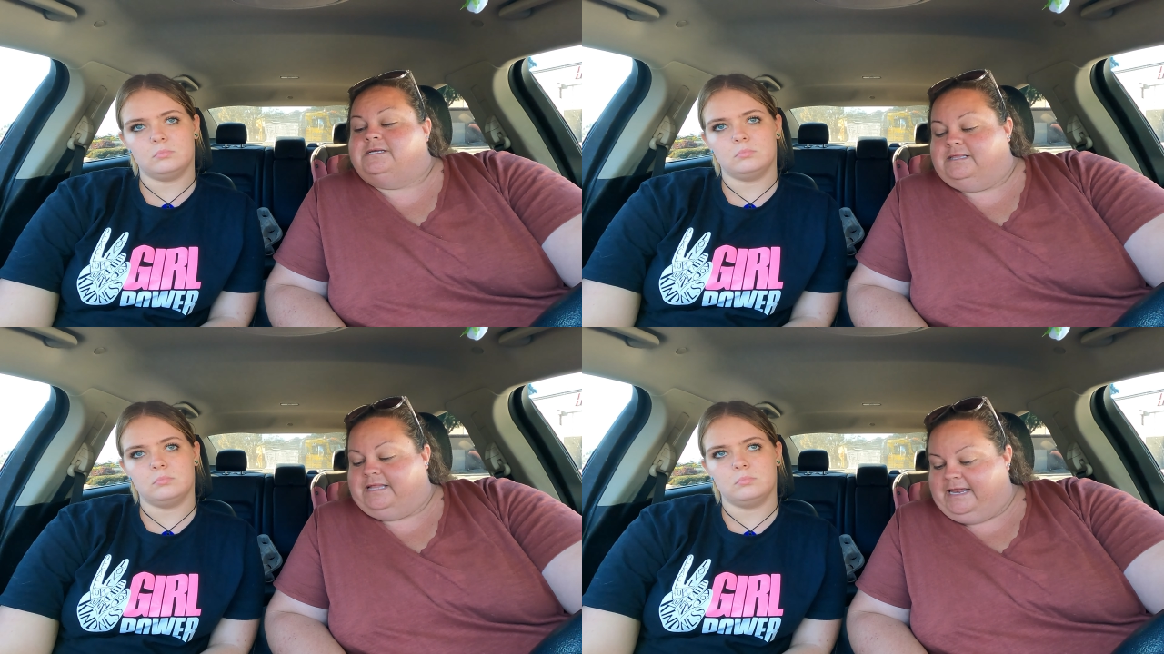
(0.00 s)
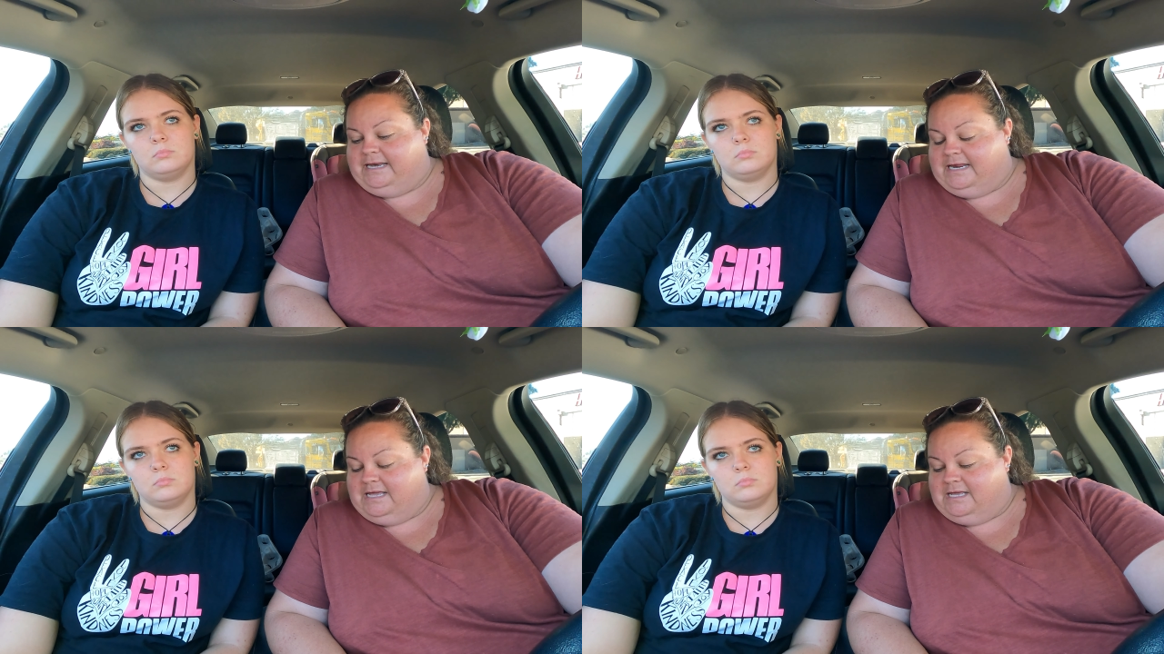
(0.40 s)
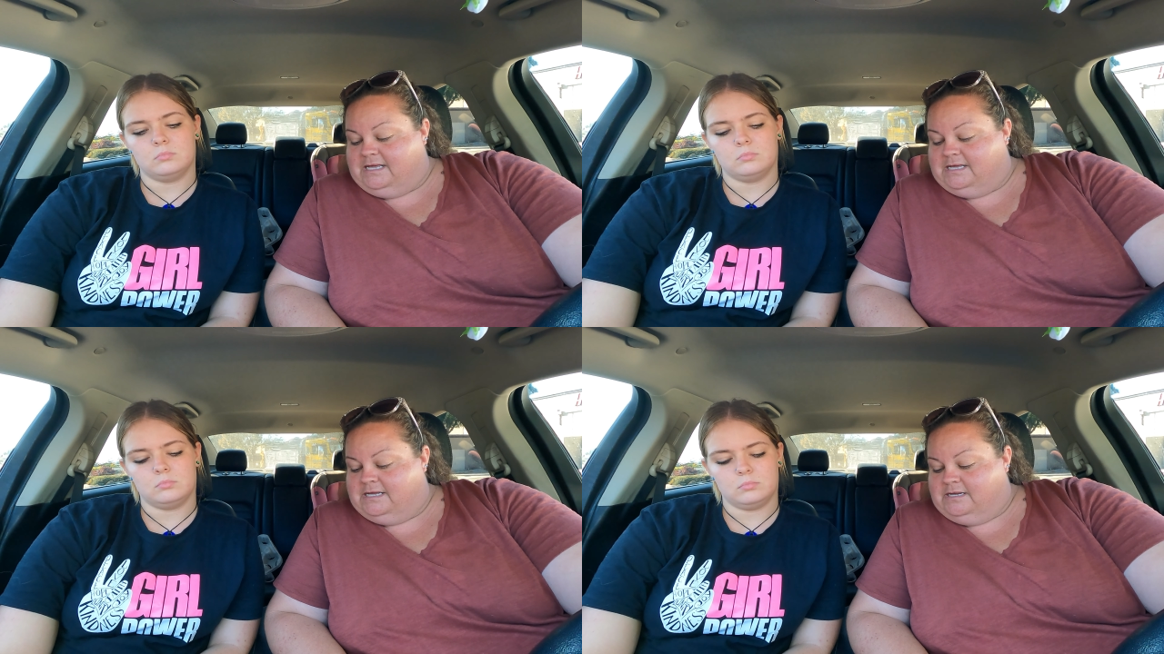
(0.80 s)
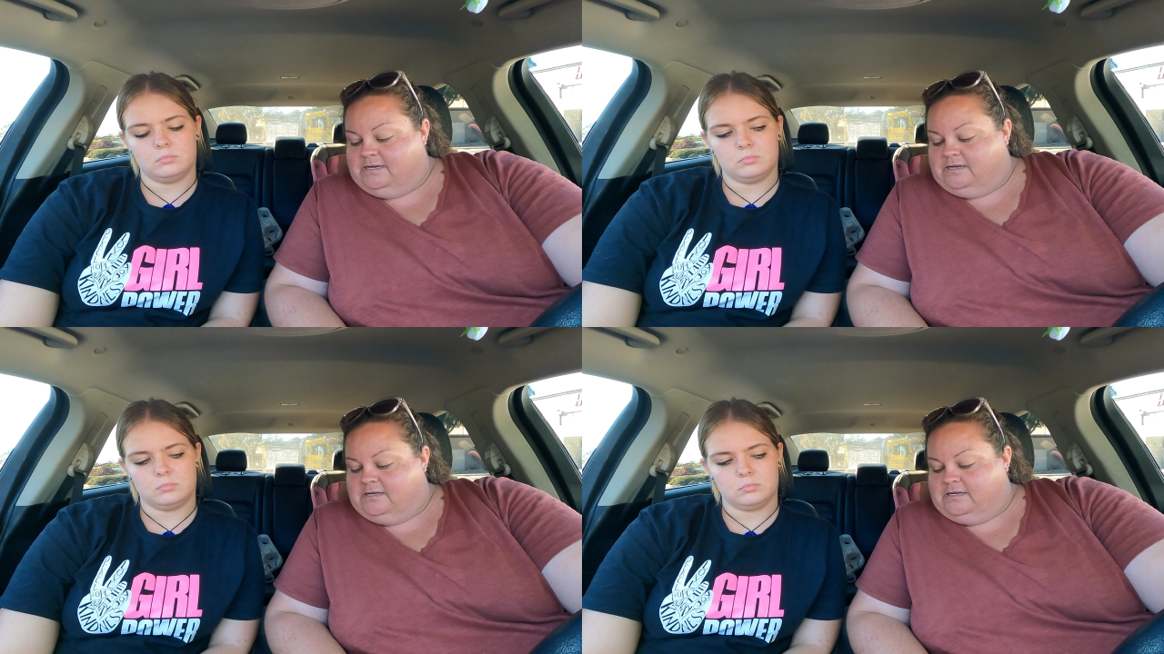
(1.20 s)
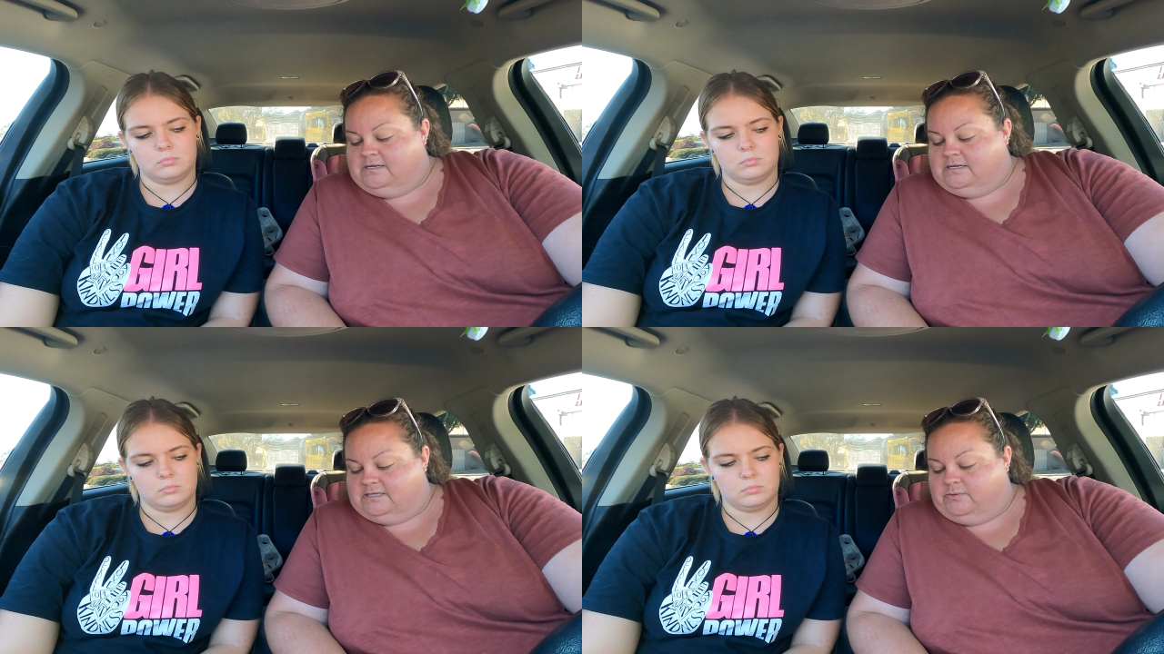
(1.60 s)
Speaker 1: lightning.
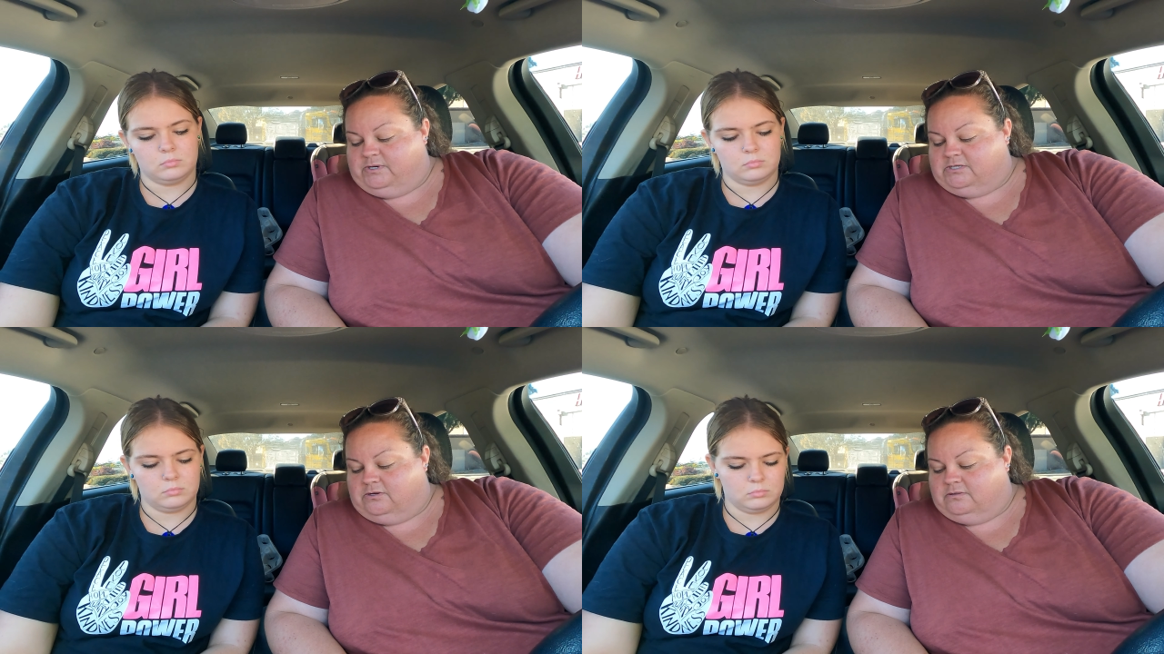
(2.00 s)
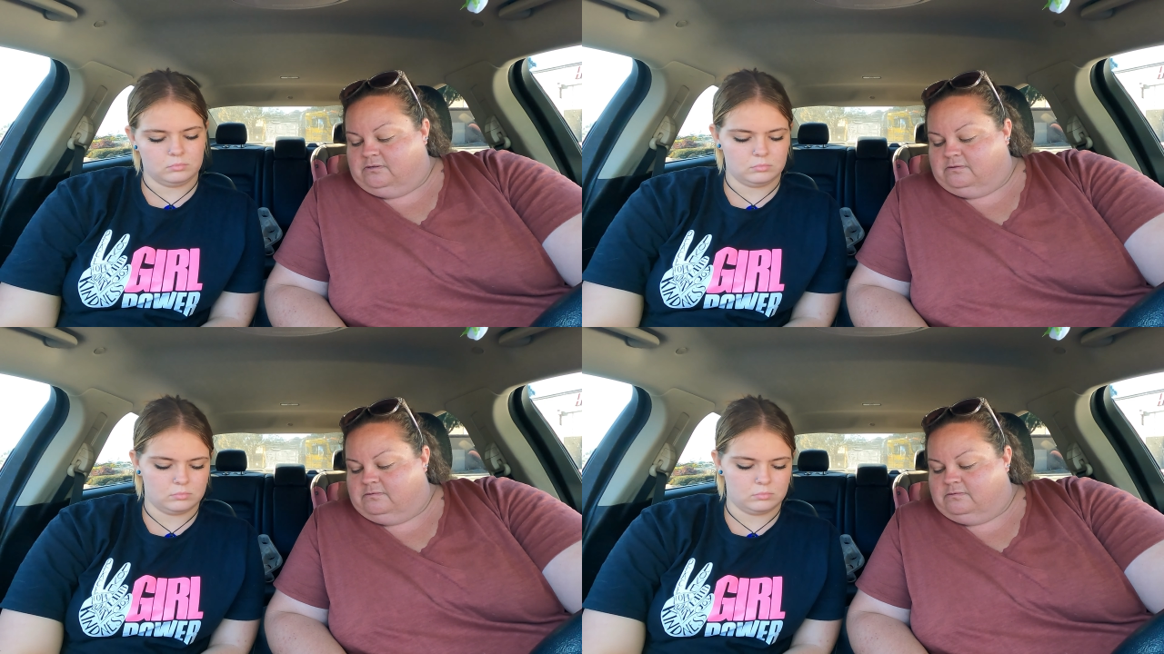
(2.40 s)
Is that what it's called?